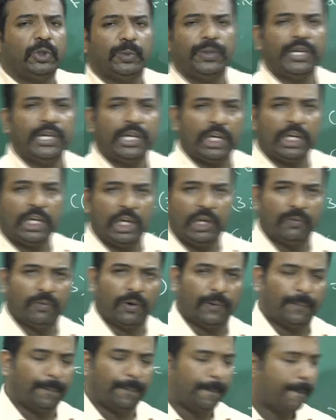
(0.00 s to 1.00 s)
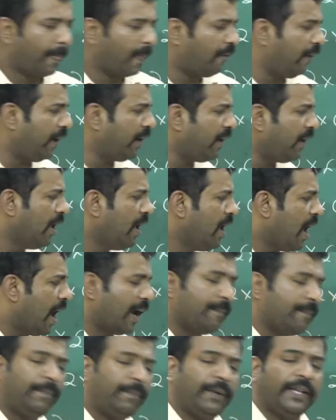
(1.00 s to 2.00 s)
is going to be involved. Fine.
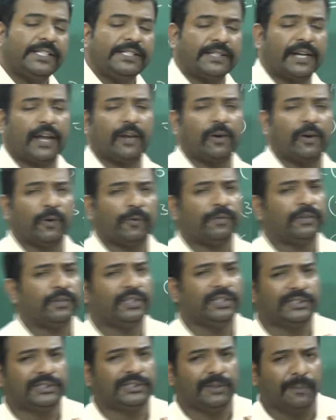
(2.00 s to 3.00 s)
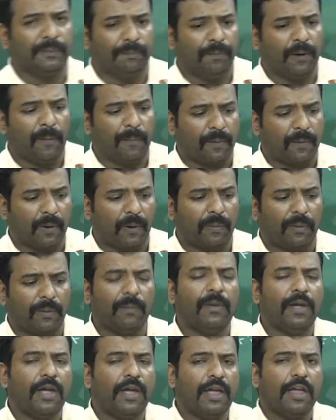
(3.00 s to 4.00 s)
And please try out with this simple
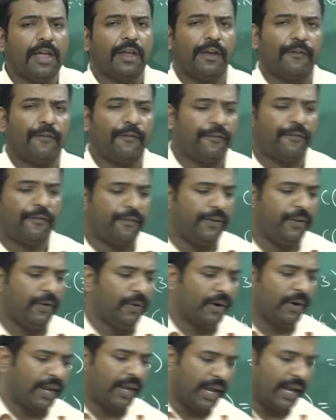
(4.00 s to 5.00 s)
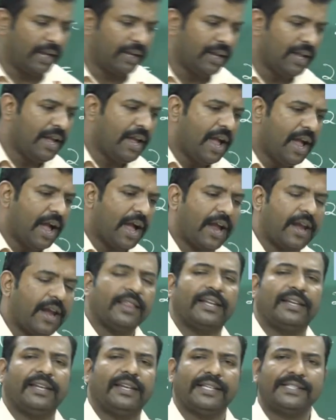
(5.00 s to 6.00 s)
problem if you can.
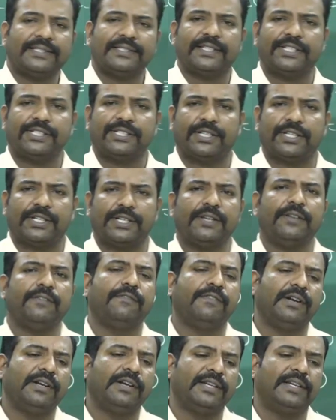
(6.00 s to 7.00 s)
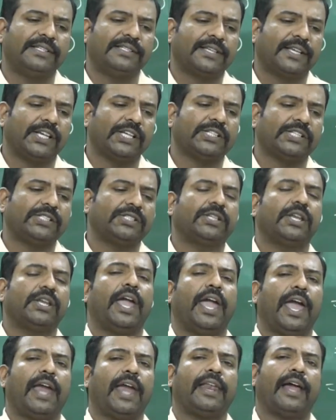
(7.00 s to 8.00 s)
And in the next session, we'll
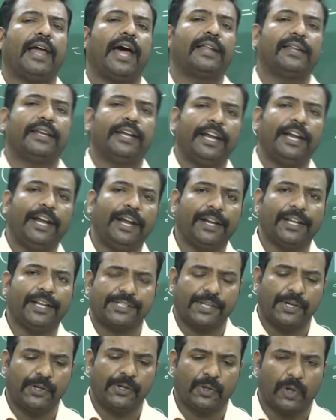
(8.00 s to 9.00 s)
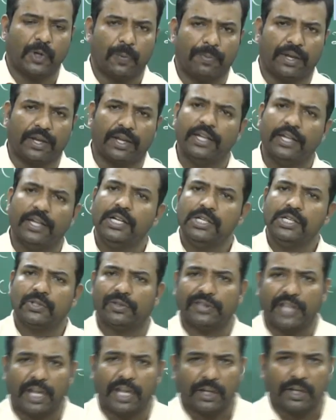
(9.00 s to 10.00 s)
discuss another interesting topic.
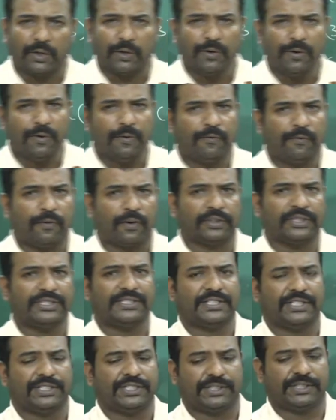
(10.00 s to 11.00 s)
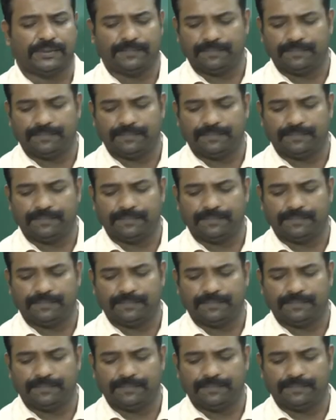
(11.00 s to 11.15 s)
So thank you for this